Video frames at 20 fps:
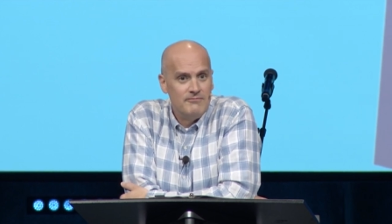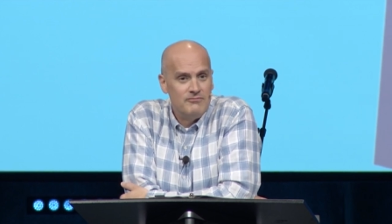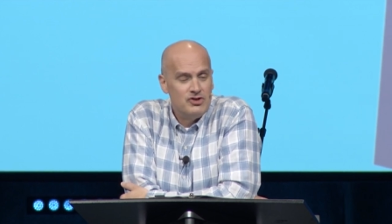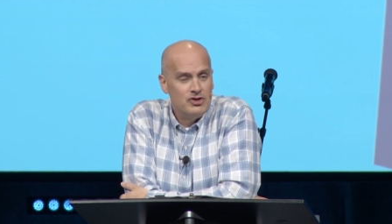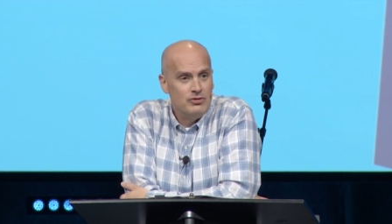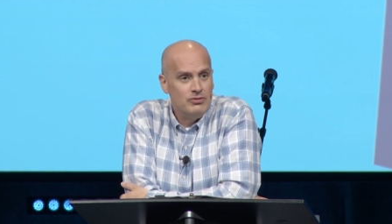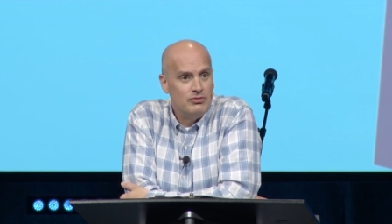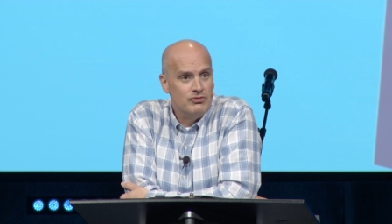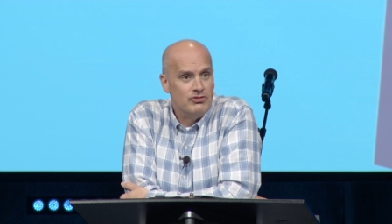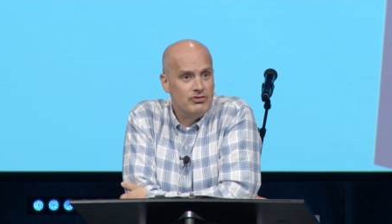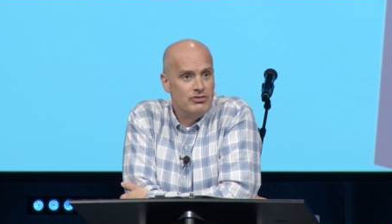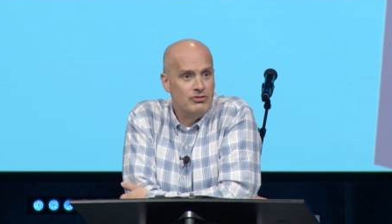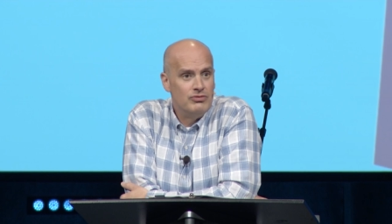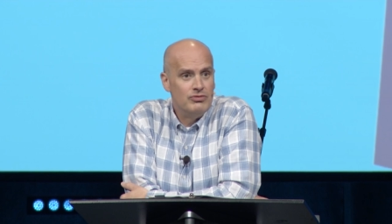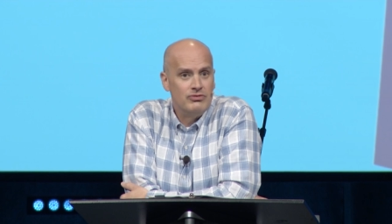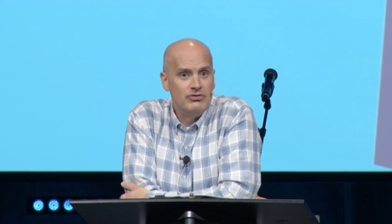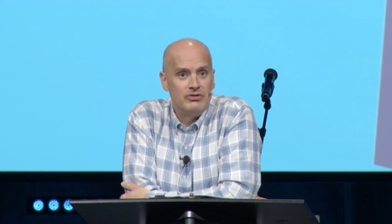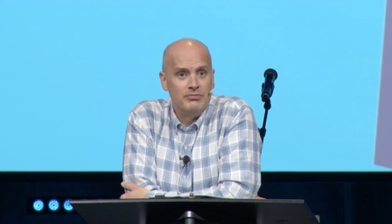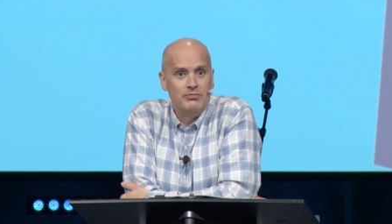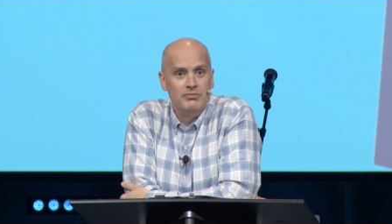to,
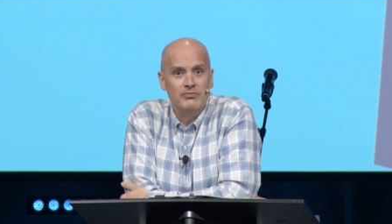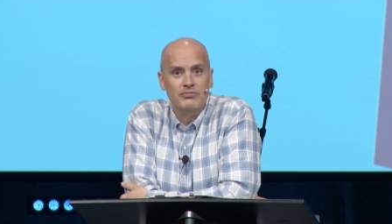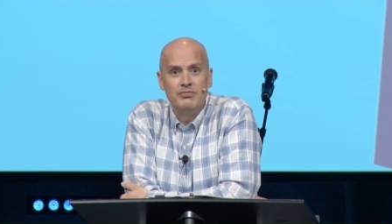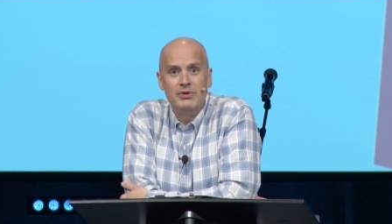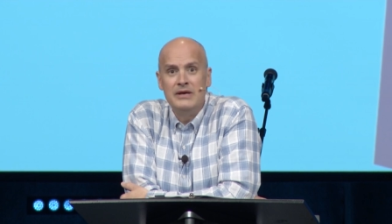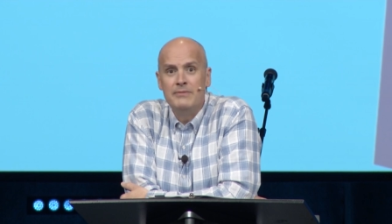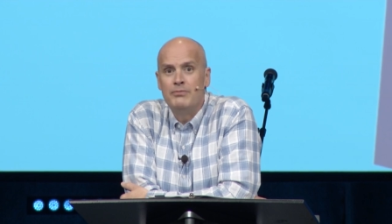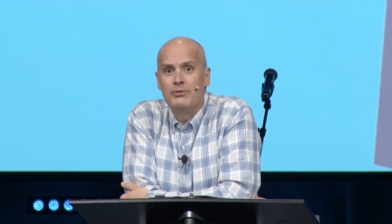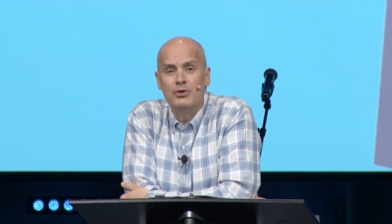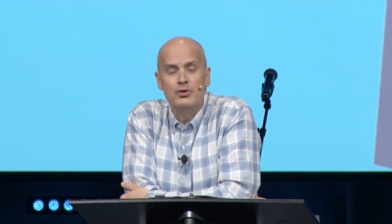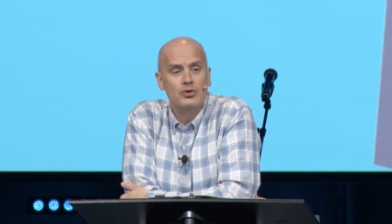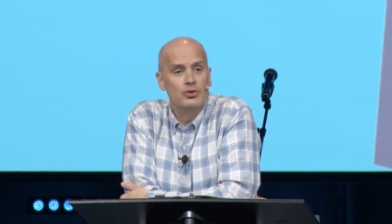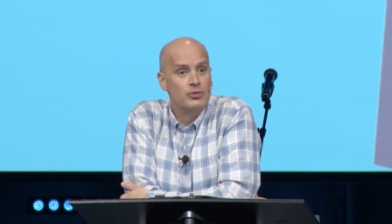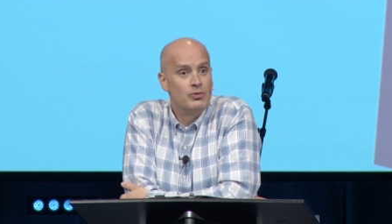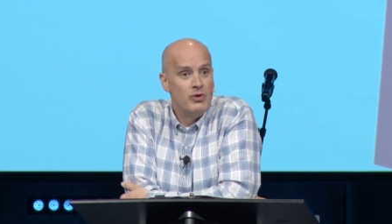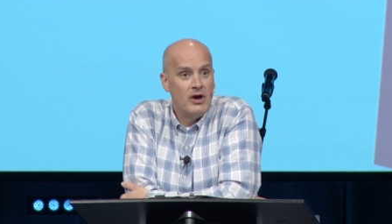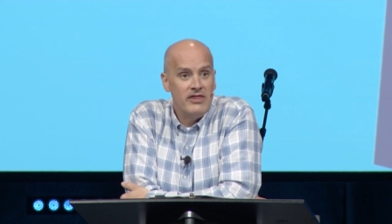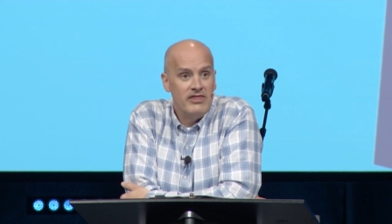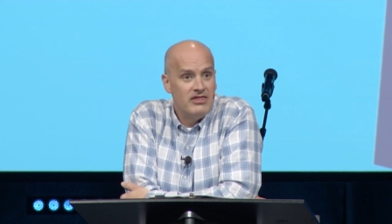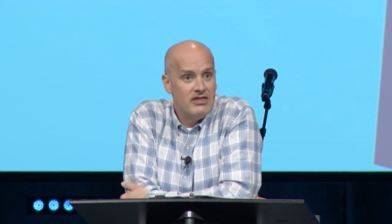to the people who
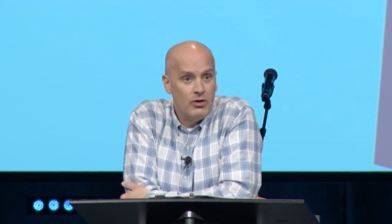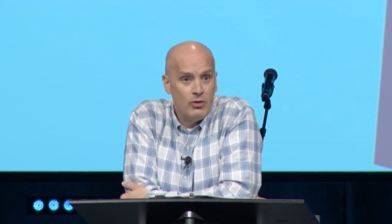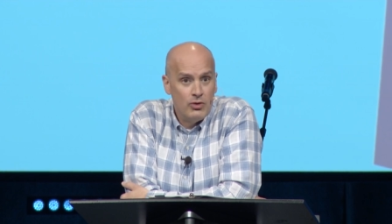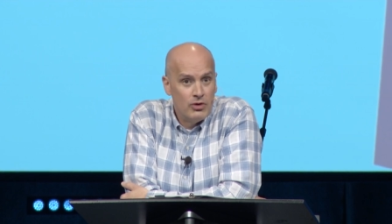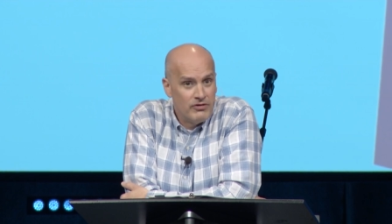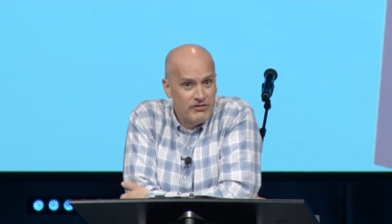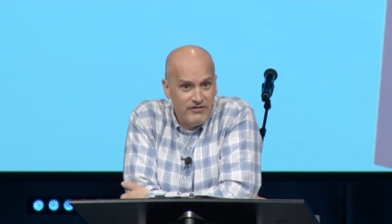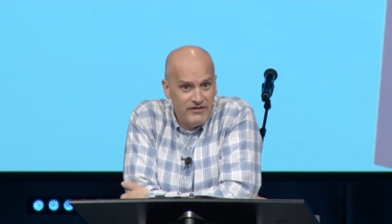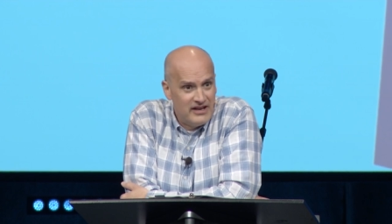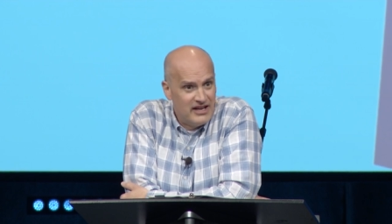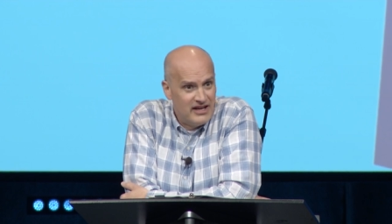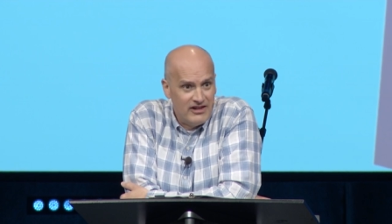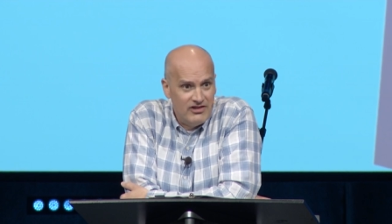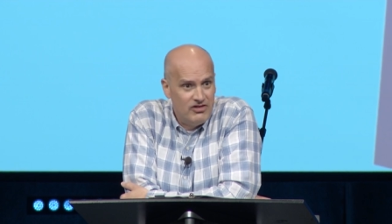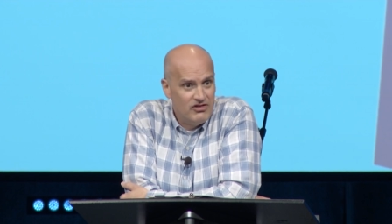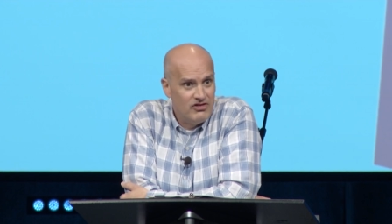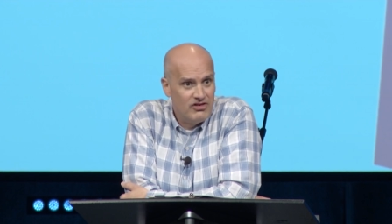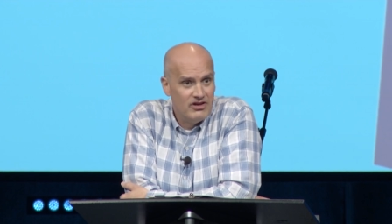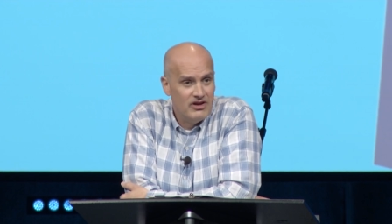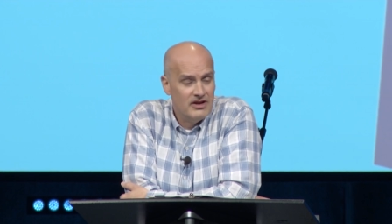run the
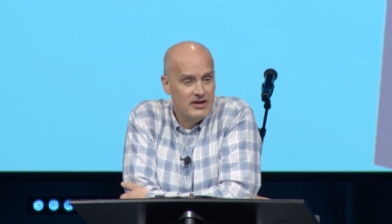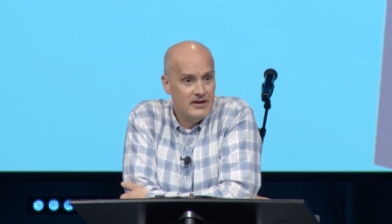orphanage